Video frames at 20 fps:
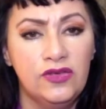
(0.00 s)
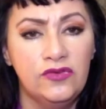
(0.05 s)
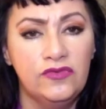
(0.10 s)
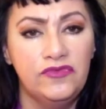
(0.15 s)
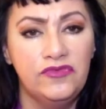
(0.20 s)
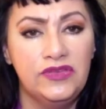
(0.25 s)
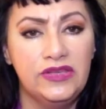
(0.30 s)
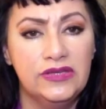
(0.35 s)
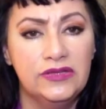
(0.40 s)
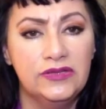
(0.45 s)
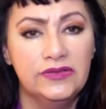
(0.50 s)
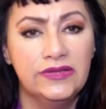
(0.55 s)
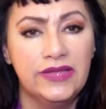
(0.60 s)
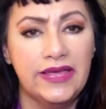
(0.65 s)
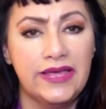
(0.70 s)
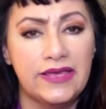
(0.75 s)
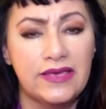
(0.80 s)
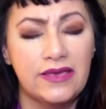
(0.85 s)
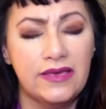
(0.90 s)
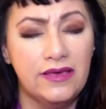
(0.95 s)
feel
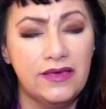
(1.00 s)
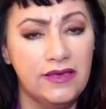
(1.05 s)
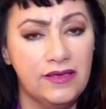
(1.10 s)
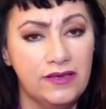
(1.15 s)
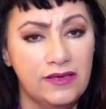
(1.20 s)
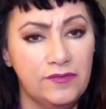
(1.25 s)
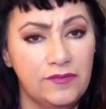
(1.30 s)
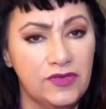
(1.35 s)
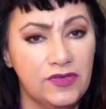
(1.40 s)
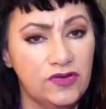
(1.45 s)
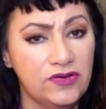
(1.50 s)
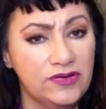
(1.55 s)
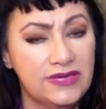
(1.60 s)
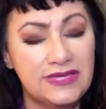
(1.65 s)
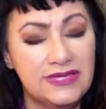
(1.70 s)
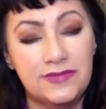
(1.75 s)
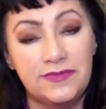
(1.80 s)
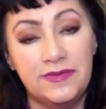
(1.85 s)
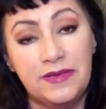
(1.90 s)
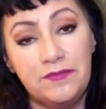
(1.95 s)
like
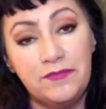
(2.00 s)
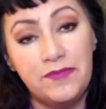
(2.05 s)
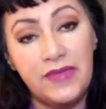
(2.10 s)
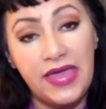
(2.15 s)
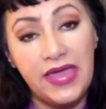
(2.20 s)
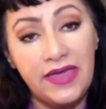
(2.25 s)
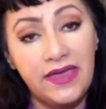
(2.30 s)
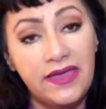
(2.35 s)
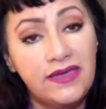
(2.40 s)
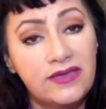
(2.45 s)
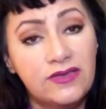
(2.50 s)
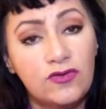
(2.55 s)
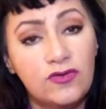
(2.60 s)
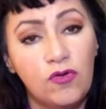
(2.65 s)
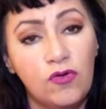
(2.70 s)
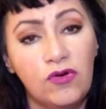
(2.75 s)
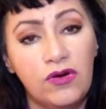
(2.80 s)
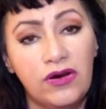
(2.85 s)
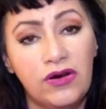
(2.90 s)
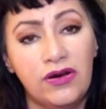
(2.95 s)
cookies being baked
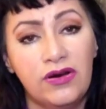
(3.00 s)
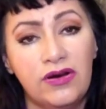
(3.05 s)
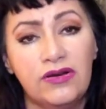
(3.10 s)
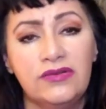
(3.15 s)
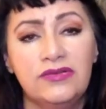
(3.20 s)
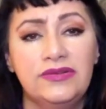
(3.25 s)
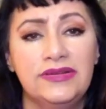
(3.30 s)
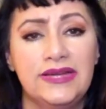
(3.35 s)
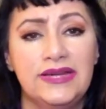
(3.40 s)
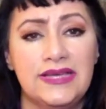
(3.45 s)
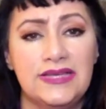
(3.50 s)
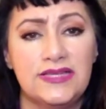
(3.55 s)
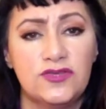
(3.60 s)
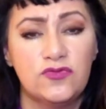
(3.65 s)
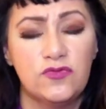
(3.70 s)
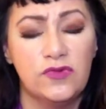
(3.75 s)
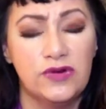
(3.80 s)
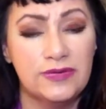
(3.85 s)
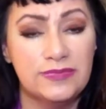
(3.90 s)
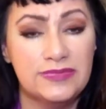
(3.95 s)
or nice
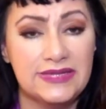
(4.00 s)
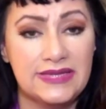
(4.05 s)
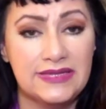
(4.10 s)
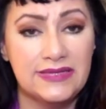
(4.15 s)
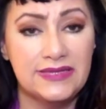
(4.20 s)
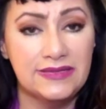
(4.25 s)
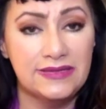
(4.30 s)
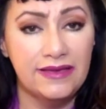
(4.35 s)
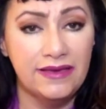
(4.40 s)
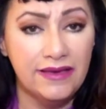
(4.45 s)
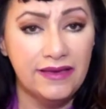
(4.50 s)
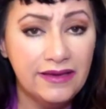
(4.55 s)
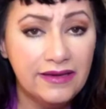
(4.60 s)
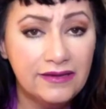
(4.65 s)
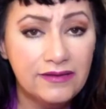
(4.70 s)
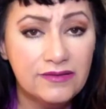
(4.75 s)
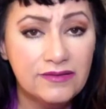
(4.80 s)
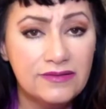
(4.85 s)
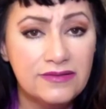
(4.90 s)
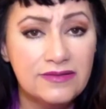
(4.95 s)
warm scented
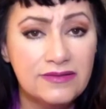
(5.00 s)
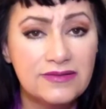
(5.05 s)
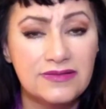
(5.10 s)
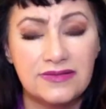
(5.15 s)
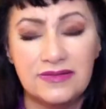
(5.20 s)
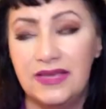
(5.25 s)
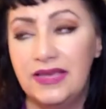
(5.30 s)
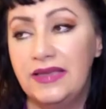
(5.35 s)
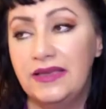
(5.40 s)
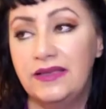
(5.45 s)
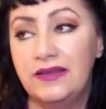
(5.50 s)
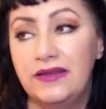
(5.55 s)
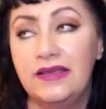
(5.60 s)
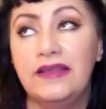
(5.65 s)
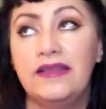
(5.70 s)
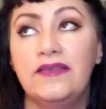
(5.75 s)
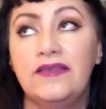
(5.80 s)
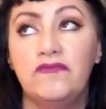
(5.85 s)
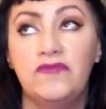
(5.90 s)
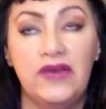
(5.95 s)
candles and an
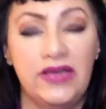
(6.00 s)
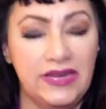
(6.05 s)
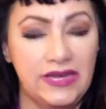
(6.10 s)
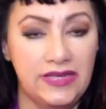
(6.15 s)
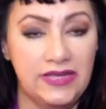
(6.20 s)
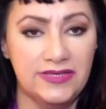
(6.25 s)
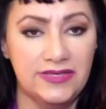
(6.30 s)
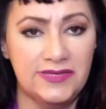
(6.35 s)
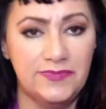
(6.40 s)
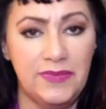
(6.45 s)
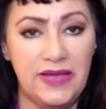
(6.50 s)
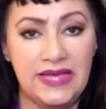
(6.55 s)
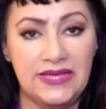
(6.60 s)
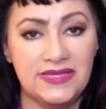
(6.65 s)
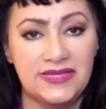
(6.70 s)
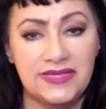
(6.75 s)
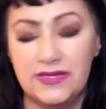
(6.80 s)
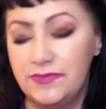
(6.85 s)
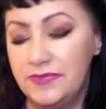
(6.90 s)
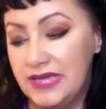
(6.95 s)
inviting space
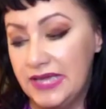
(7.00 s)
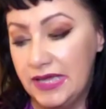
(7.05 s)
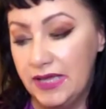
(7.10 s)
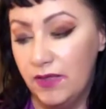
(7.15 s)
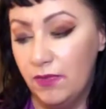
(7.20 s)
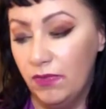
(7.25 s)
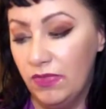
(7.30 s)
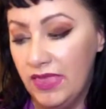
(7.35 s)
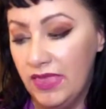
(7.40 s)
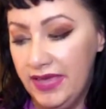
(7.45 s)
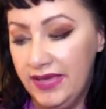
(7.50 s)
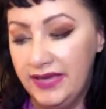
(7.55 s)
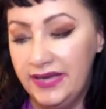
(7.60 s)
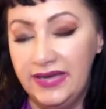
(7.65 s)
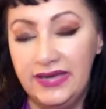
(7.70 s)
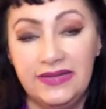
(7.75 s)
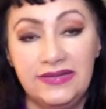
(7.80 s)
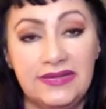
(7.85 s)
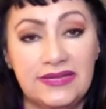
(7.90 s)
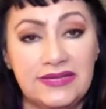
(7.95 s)
to be.
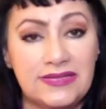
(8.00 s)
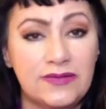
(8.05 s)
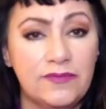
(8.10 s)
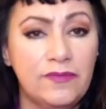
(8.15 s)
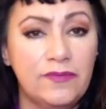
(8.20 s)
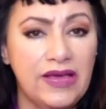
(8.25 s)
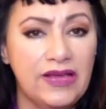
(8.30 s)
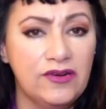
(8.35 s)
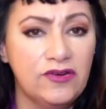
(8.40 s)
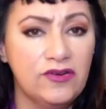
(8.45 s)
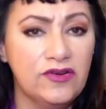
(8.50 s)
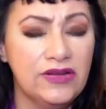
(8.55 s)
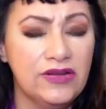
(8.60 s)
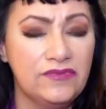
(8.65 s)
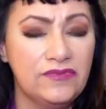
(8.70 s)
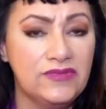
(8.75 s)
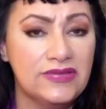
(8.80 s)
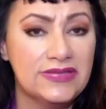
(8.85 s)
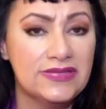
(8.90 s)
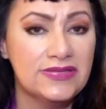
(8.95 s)
It doesn't matter if
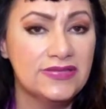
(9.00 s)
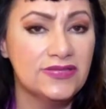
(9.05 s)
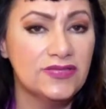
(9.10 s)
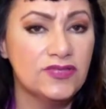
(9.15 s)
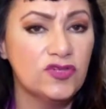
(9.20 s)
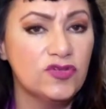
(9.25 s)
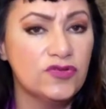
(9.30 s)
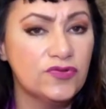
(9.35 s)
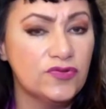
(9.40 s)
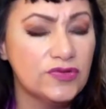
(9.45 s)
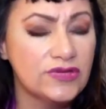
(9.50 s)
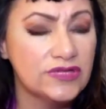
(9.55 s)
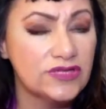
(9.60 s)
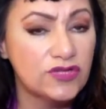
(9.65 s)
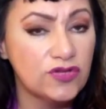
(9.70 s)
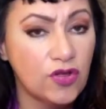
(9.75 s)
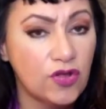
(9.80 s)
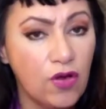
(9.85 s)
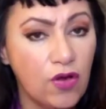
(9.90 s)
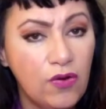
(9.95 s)
this is a
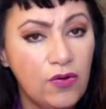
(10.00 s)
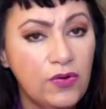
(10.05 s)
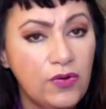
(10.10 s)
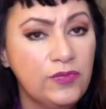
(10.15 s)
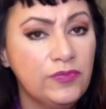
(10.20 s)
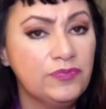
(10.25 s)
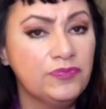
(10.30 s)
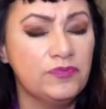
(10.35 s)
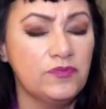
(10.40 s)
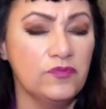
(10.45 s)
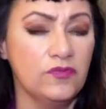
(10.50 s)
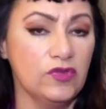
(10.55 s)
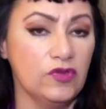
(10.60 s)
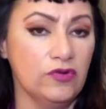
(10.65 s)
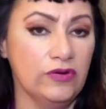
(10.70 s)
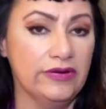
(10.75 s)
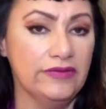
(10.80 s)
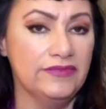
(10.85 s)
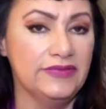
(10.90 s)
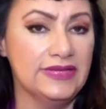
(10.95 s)
traditional home
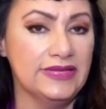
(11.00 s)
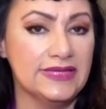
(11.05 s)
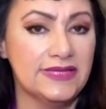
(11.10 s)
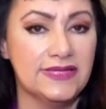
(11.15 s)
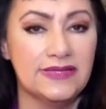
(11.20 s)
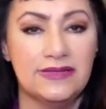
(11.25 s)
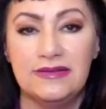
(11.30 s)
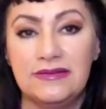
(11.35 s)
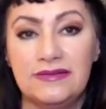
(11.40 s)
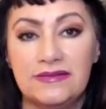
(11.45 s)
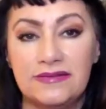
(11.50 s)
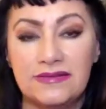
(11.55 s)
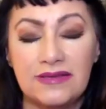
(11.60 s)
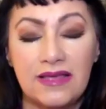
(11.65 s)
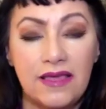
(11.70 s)
or if this is